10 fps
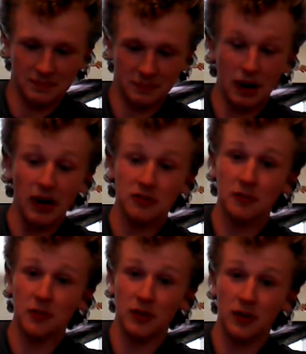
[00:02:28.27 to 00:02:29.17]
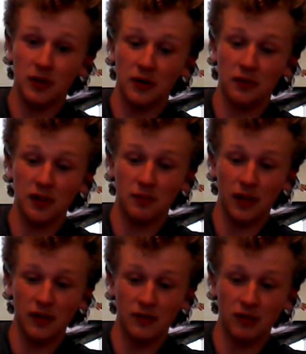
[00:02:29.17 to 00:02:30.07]
Might actually be one of the Steve
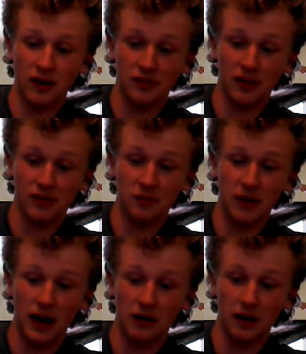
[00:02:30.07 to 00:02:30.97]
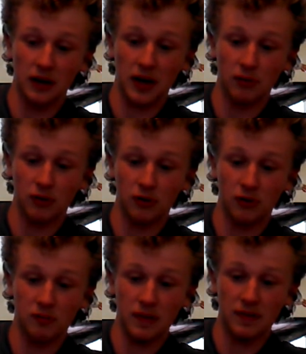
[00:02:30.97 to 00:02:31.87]
Pulaski tries to I spit out on camera, do a
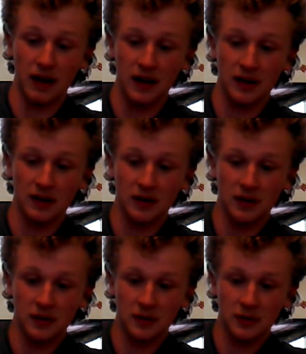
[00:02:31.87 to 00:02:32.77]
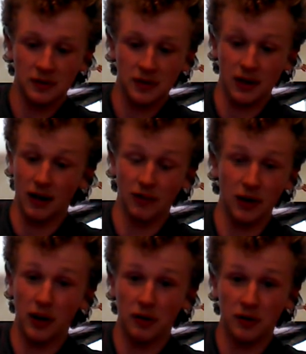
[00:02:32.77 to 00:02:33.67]
spit take. You never
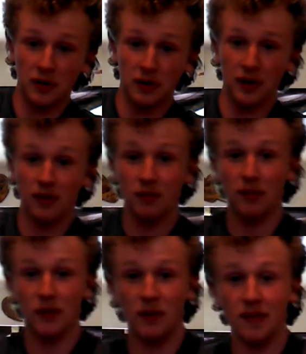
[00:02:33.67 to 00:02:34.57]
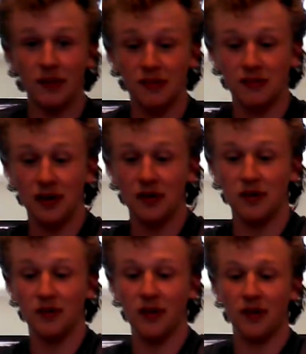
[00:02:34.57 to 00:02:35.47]
know. You know, that's the beauty about this show.
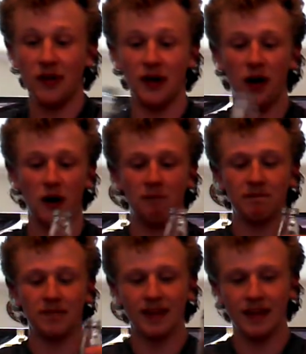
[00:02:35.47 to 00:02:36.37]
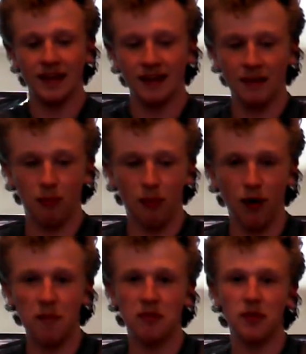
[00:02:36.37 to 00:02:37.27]
It's a very um,
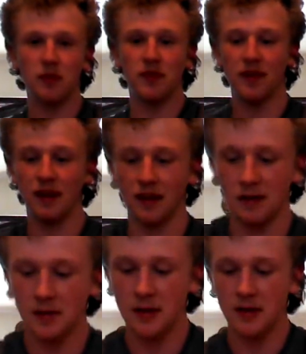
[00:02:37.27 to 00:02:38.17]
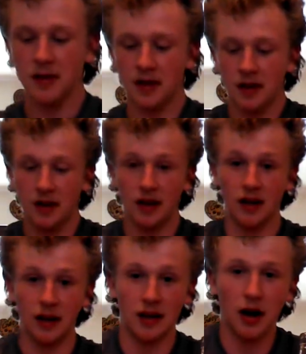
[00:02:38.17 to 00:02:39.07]
impromptu thing.
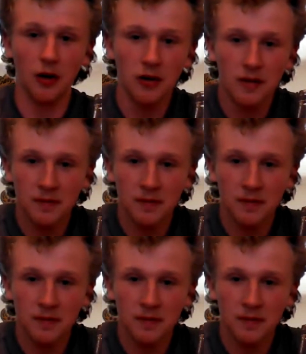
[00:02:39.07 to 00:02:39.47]
Here you go.